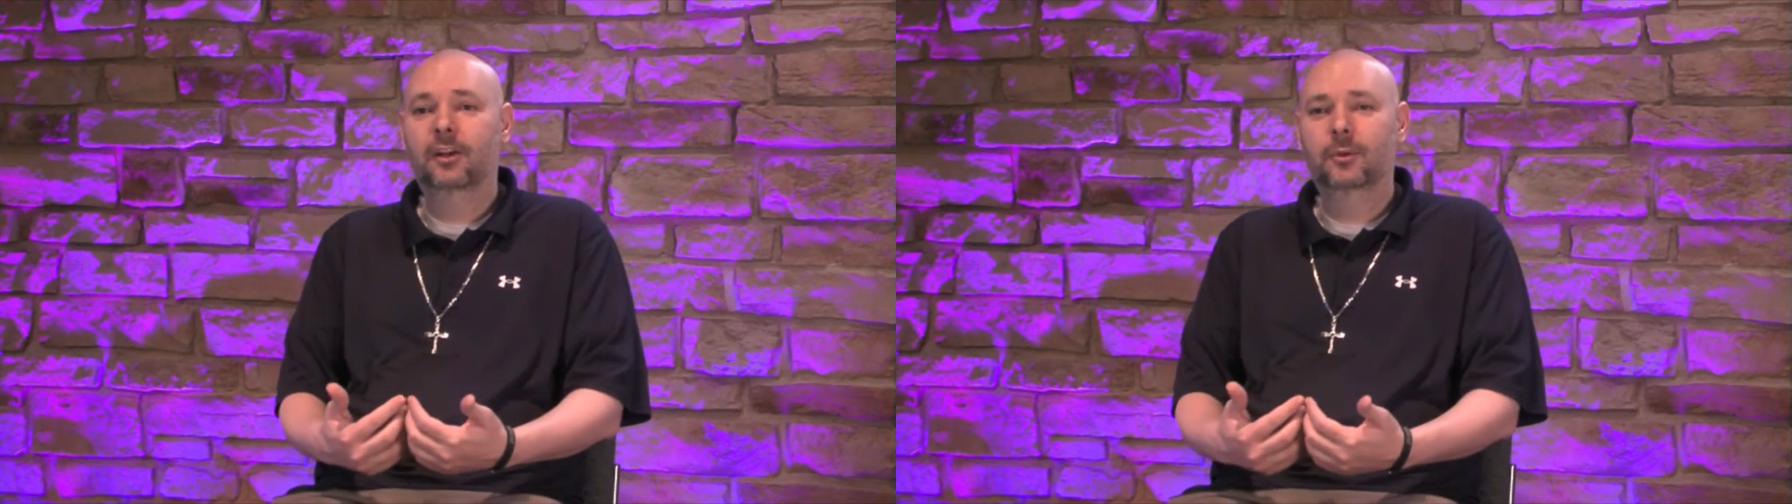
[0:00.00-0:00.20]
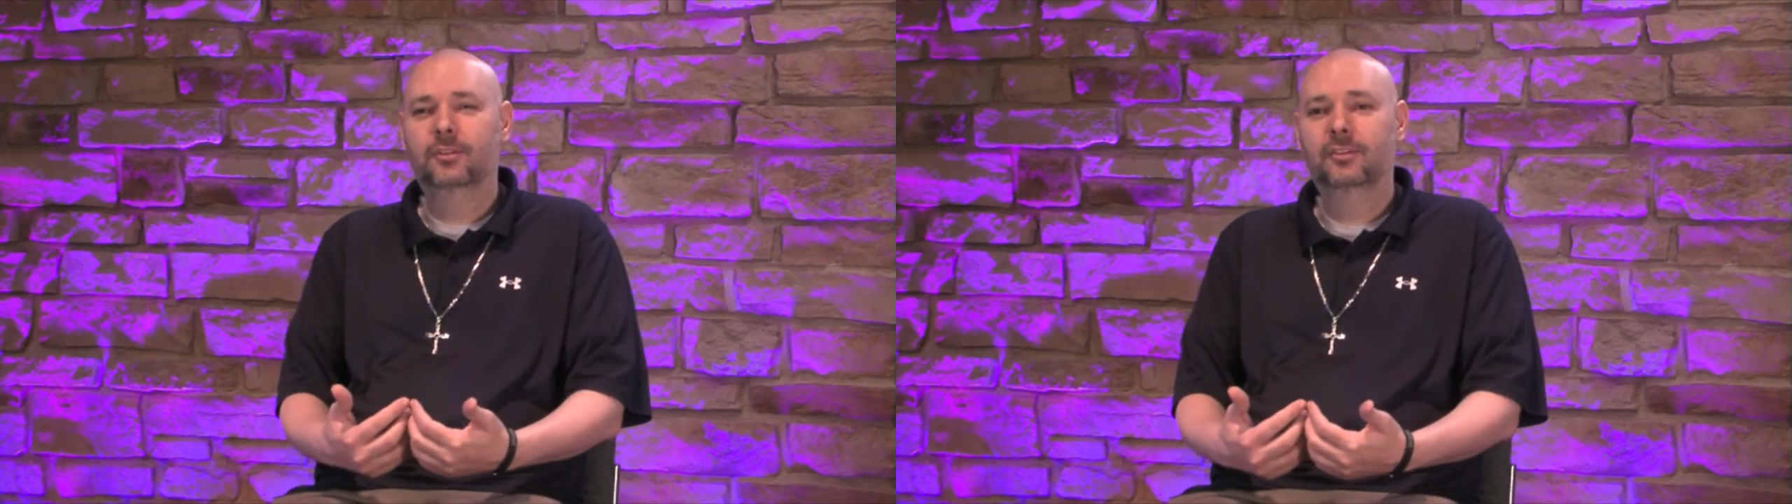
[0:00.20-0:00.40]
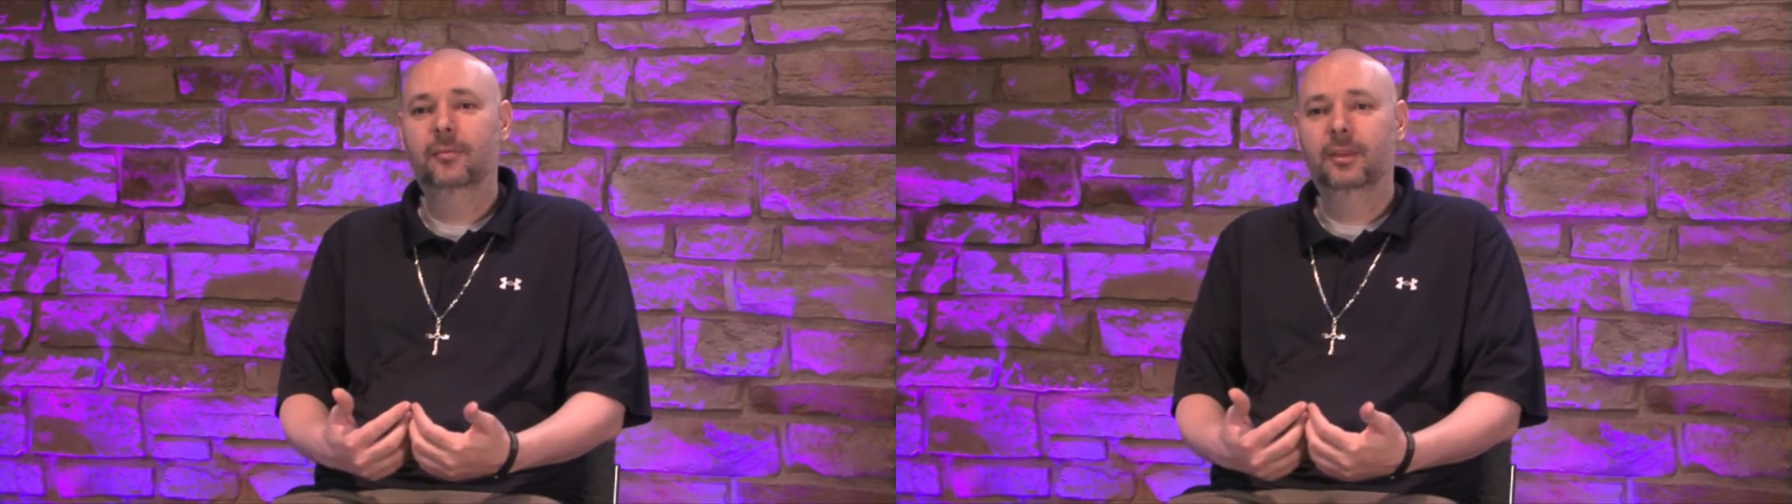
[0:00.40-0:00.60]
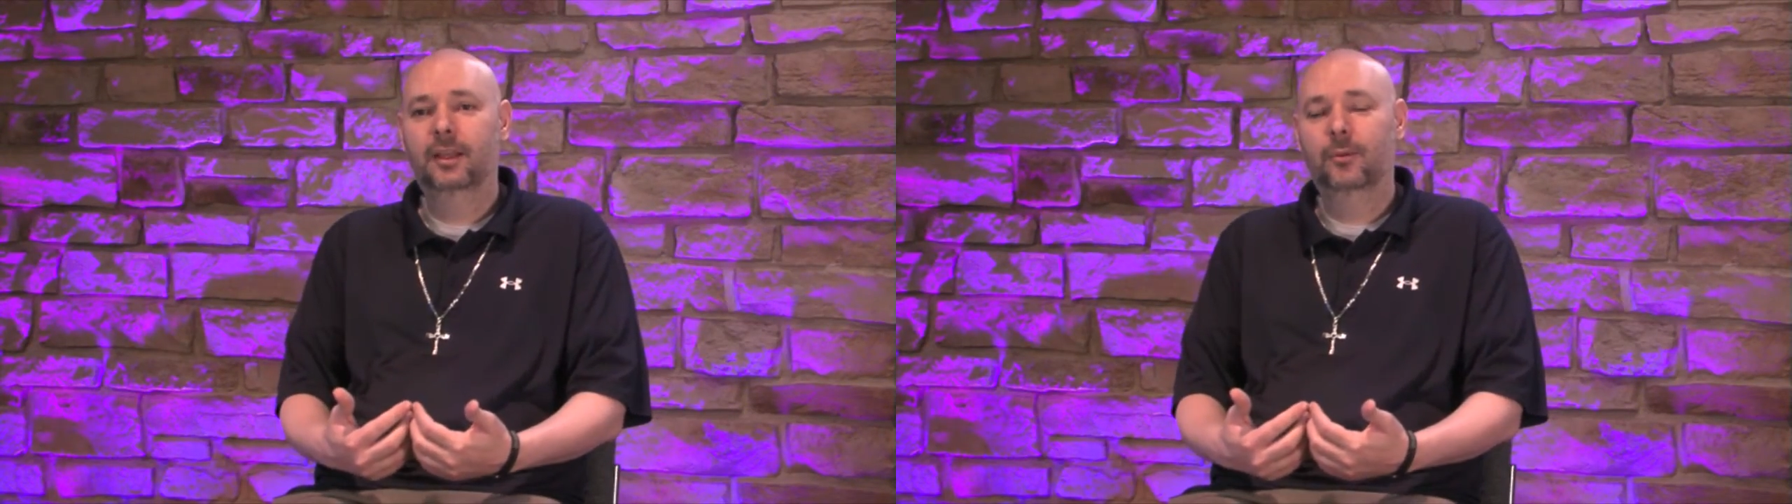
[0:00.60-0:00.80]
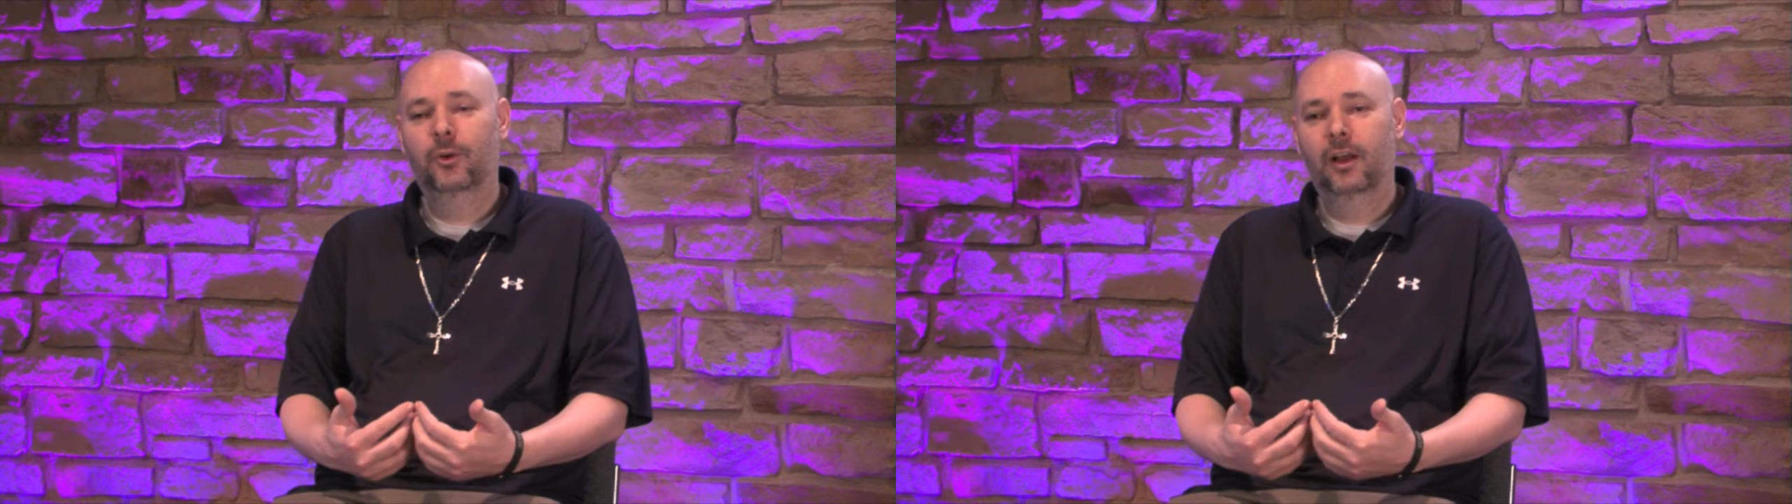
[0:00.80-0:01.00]
it was
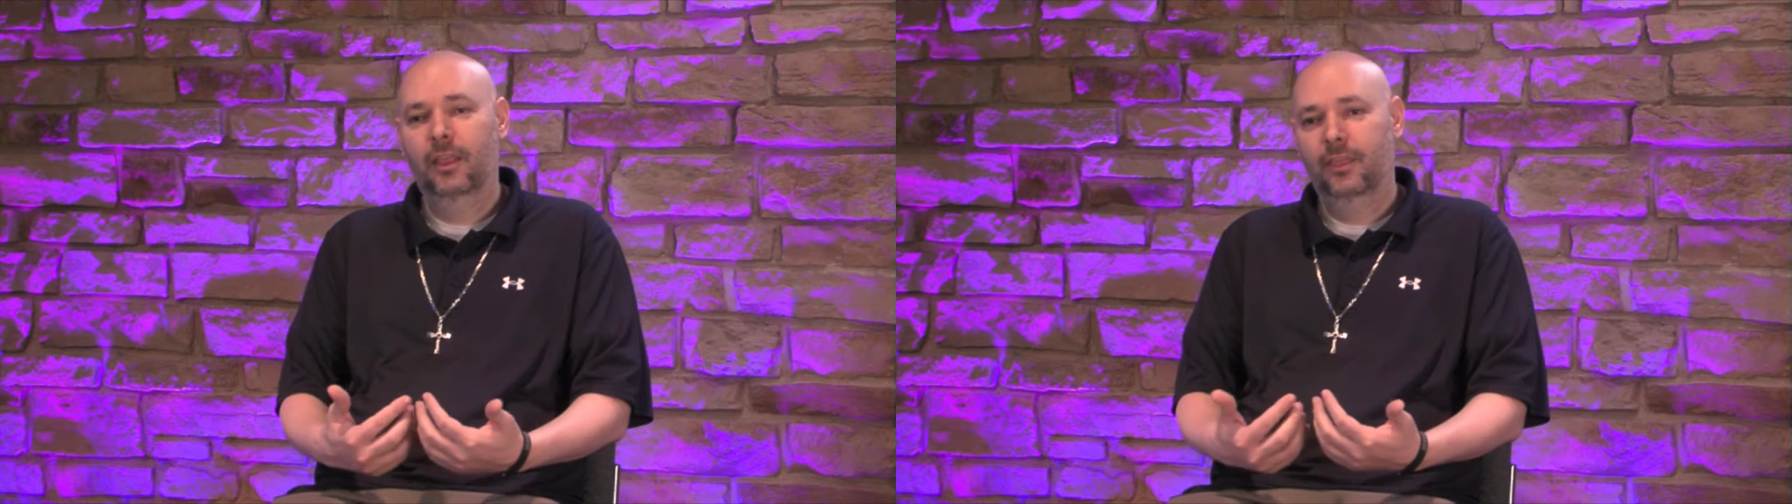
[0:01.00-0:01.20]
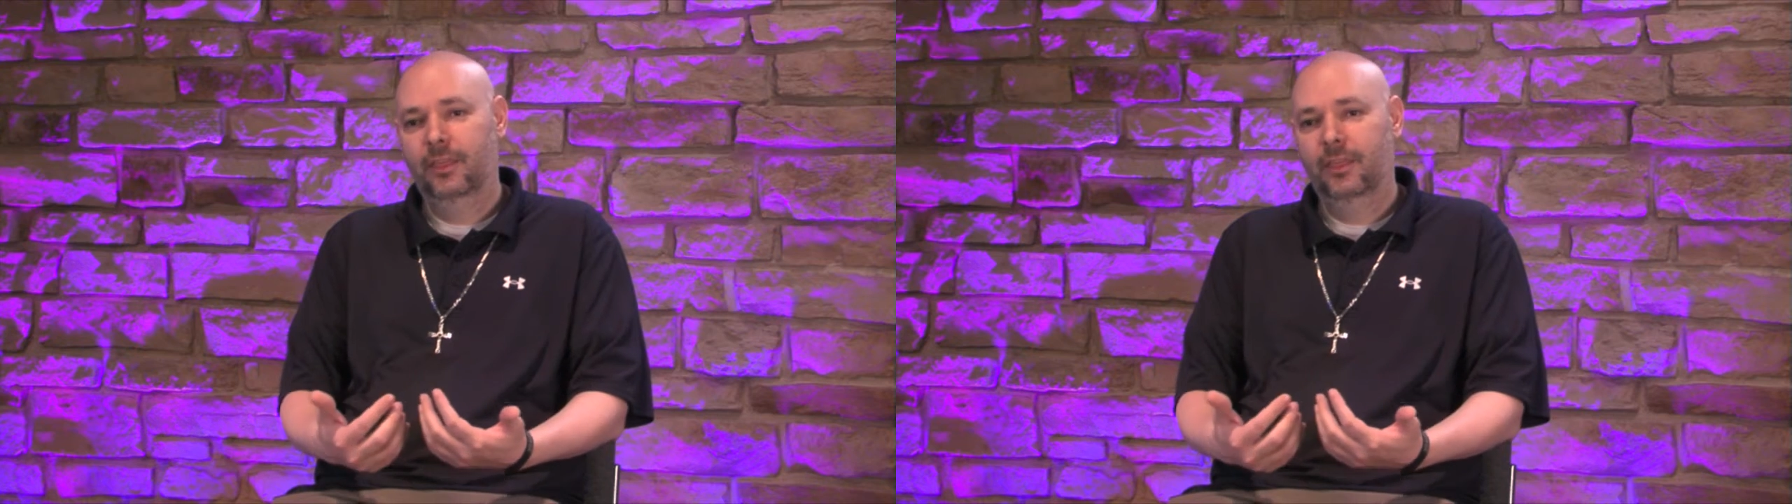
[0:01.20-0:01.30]
something where I,